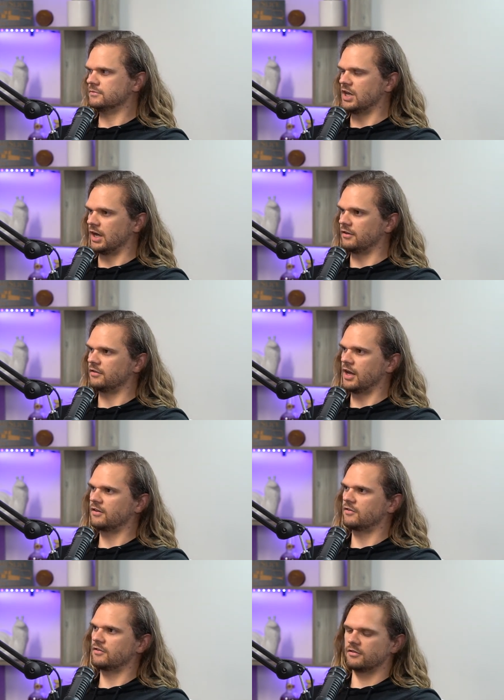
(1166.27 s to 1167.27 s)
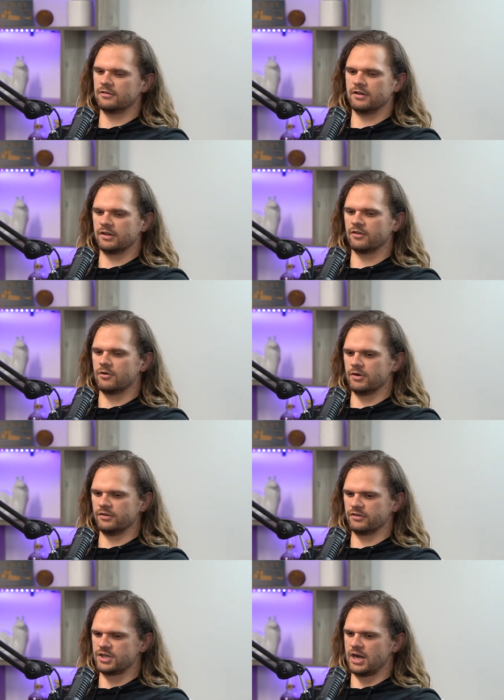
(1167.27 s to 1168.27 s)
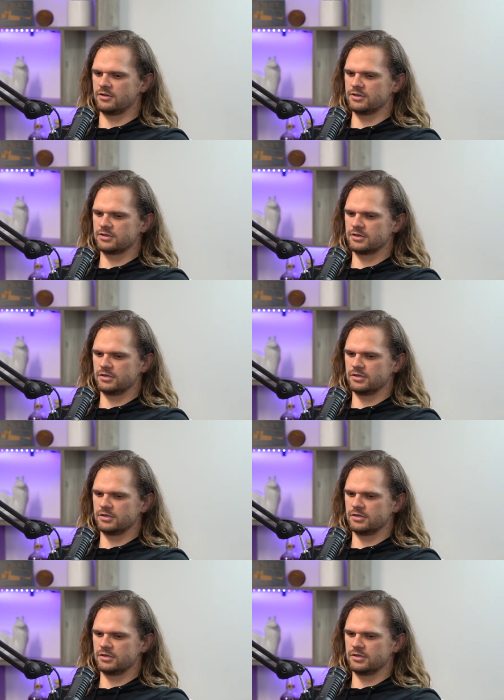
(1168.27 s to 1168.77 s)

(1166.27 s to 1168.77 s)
Yeah, that's always a challenge.